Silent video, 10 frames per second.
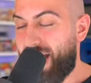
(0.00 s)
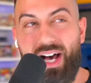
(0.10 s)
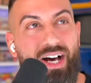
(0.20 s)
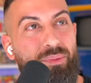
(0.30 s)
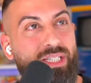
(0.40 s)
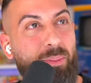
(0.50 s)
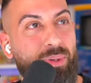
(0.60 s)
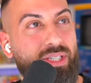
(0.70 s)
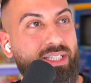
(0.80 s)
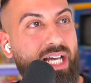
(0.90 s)
uh, but they
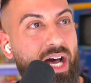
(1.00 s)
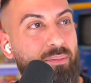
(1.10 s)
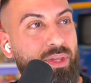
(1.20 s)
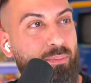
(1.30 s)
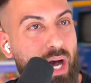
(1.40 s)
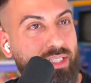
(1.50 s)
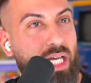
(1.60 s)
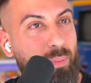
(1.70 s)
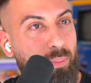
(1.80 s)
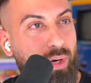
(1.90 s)
put the top, the box
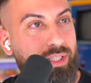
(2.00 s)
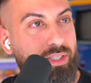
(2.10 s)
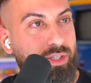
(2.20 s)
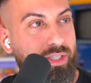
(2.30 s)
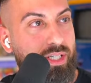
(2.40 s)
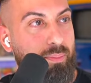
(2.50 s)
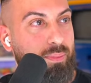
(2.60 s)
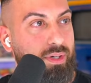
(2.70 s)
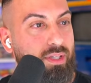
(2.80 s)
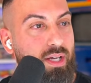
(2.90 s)
topper prices are
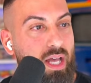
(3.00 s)
separate.